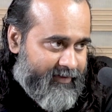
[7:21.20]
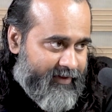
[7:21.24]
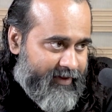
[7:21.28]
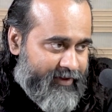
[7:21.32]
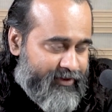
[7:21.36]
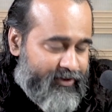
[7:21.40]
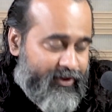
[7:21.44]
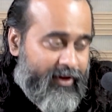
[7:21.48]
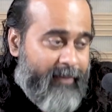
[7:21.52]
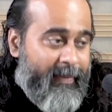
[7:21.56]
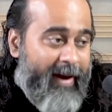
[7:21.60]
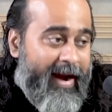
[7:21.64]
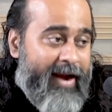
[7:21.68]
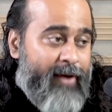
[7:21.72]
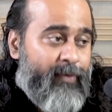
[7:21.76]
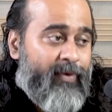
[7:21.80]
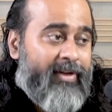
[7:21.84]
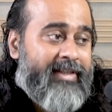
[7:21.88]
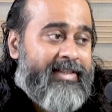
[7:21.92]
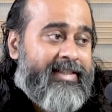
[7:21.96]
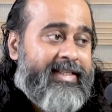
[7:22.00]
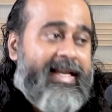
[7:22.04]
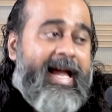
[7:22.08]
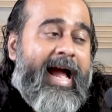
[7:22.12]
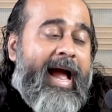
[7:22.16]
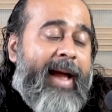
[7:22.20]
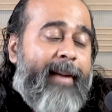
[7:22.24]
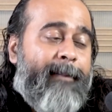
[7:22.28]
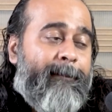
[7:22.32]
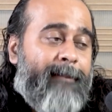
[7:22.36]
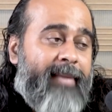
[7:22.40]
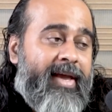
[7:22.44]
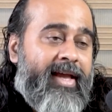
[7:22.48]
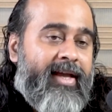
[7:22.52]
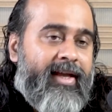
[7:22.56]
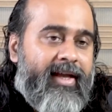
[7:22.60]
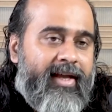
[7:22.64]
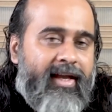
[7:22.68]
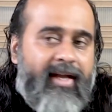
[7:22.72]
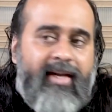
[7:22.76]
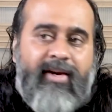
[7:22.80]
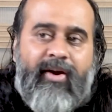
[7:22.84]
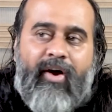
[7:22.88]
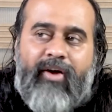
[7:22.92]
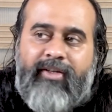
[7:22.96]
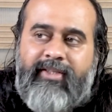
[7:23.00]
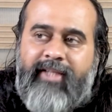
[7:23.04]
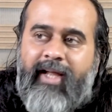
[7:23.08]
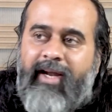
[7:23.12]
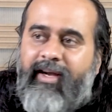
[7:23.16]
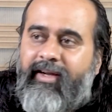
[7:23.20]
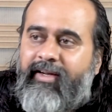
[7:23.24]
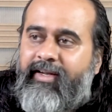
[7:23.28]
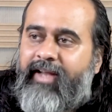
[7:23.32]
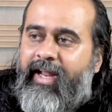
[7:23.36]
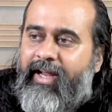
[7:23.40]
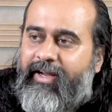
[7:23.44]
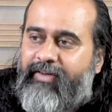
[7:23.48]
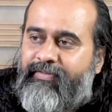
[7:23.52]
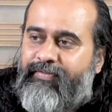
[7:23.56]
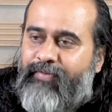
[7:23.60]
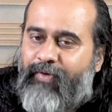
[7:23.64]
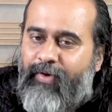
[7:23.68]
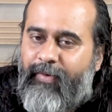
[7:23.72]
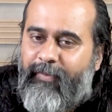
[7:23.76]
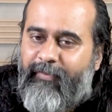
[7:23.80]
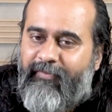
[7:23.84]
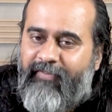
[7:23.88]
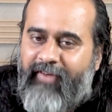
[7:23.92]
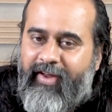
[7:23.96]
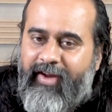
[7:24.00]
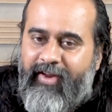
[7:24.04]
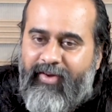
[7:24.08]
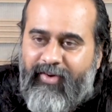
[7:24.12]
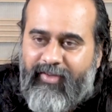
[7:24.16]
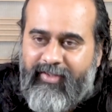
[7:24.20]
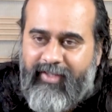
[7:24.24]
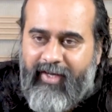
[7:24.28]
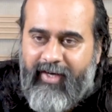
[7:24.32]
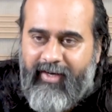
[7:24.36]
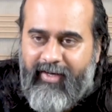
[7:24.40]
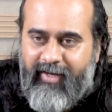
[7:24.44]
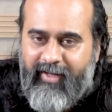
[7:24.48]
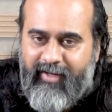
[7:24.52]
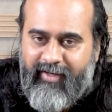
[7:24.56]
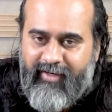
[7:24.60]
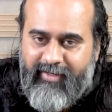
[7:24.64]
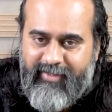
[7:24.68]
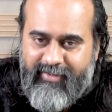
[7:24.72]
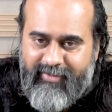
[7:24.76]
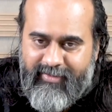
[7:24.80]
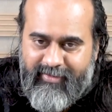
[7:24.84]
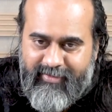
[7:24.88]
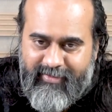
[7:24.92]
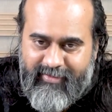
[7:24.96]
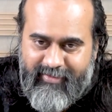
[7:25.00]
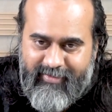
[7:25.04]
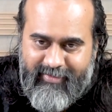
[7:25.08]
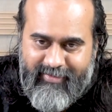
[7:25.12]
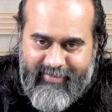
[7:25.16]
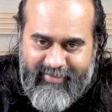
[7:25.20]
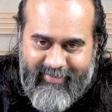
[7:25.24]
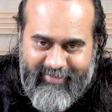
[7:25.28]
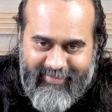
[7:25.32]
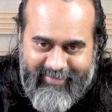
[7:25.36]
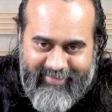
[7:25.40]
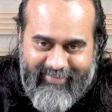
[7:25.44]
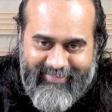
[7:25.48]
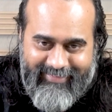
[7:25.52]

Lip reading: So the mind will say, I am being inauthentic for very authentic reasons.